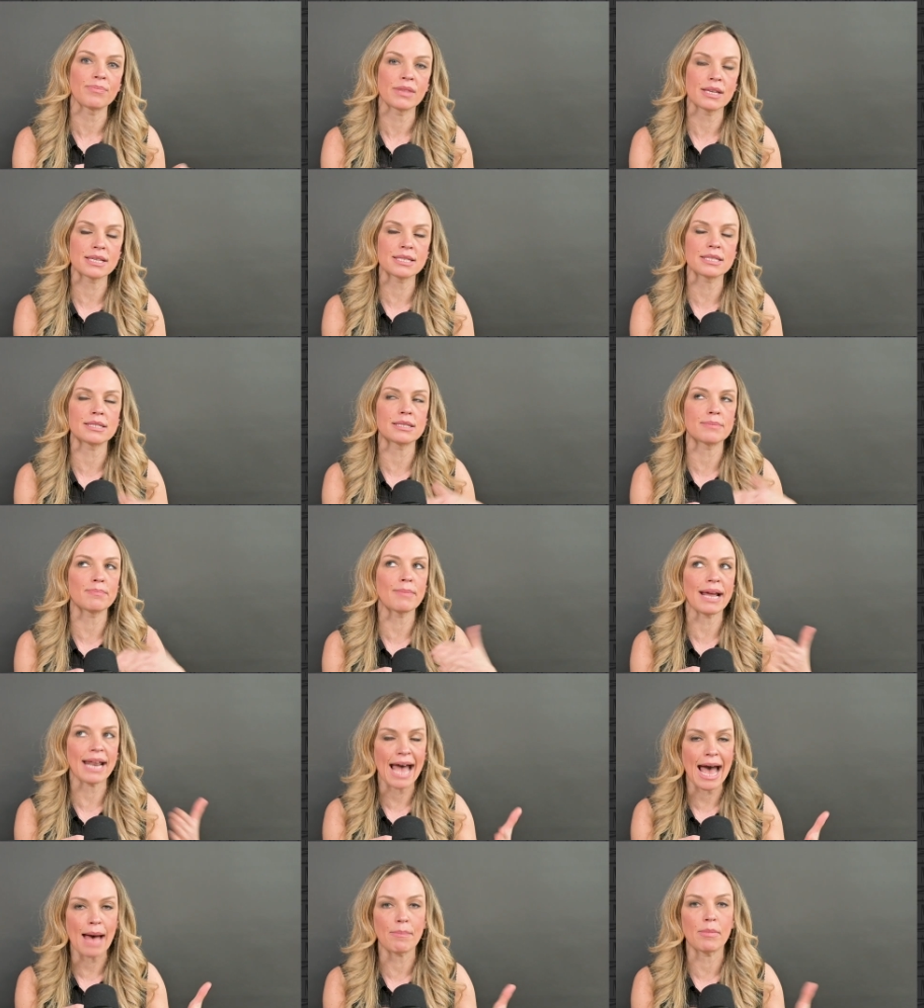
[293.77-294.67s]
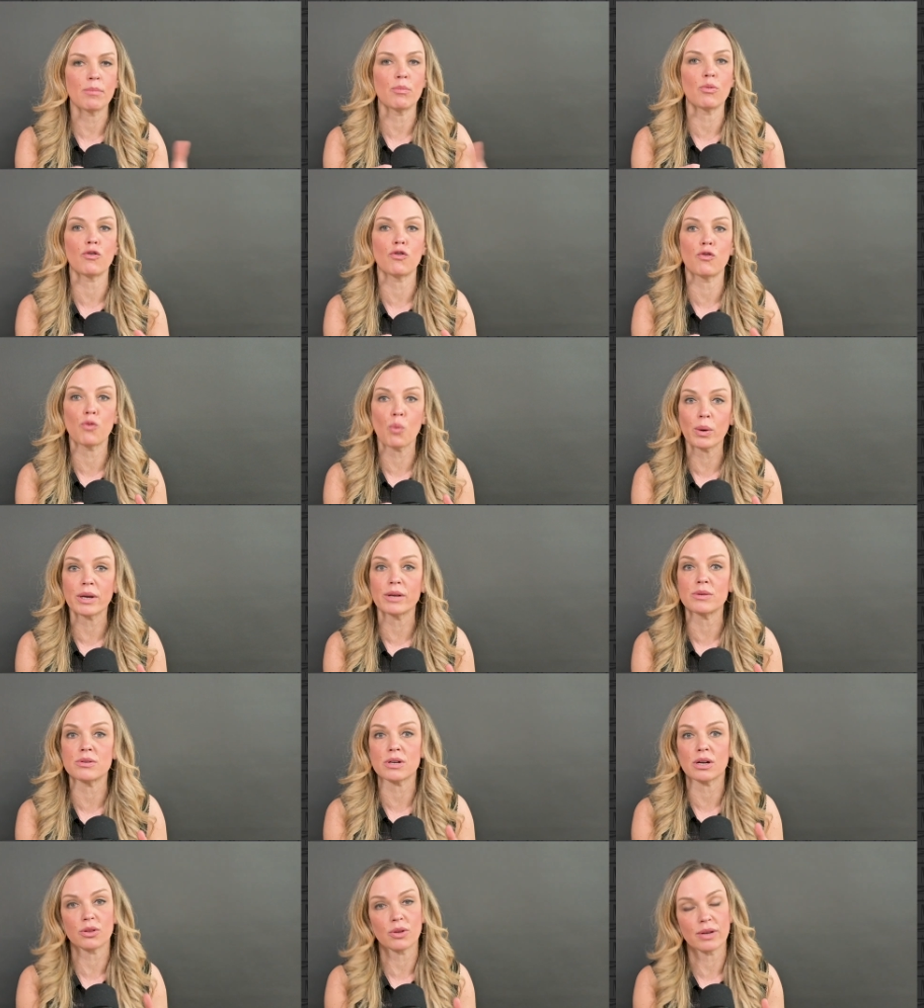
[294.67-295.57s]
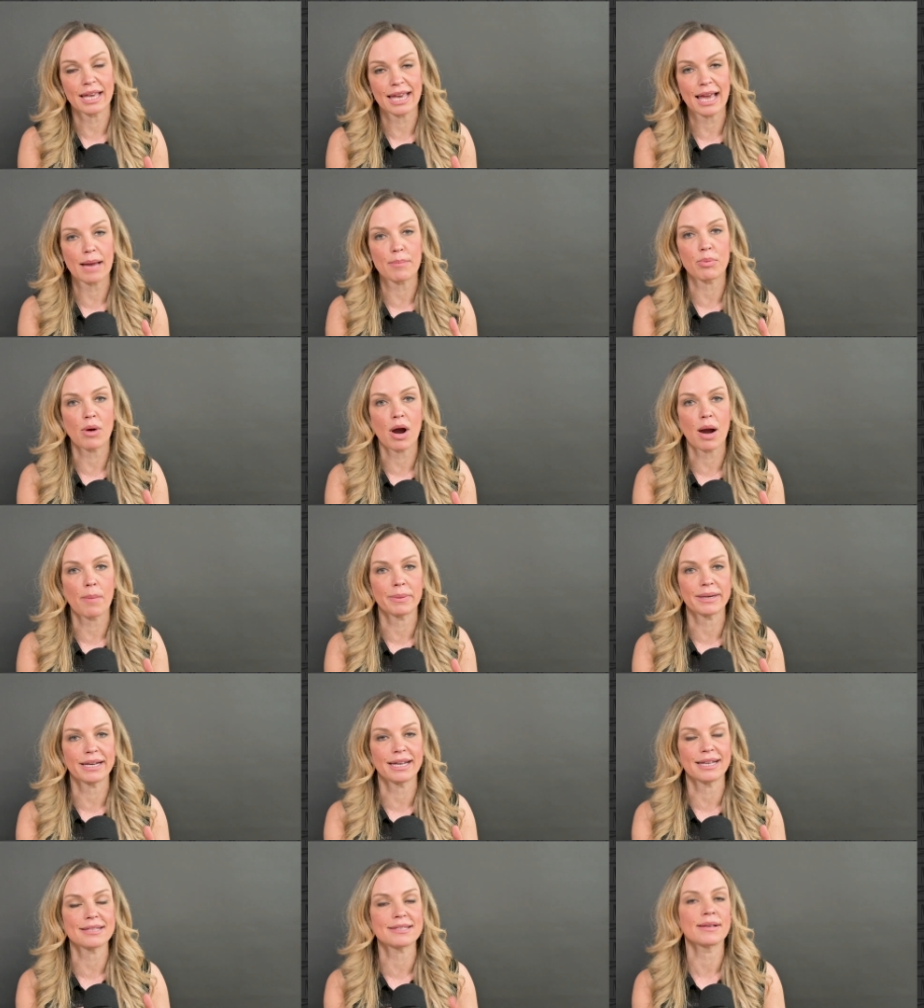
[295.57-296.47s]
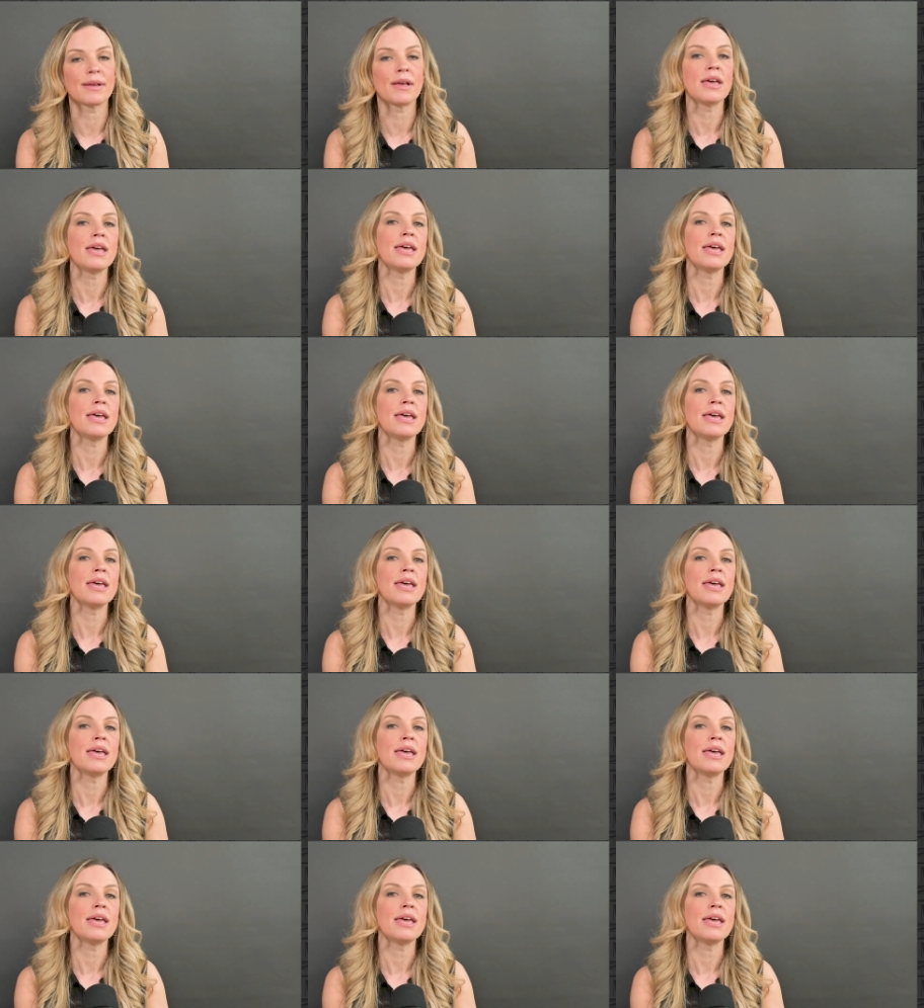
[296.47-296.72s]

This might happen before you start looking at properties.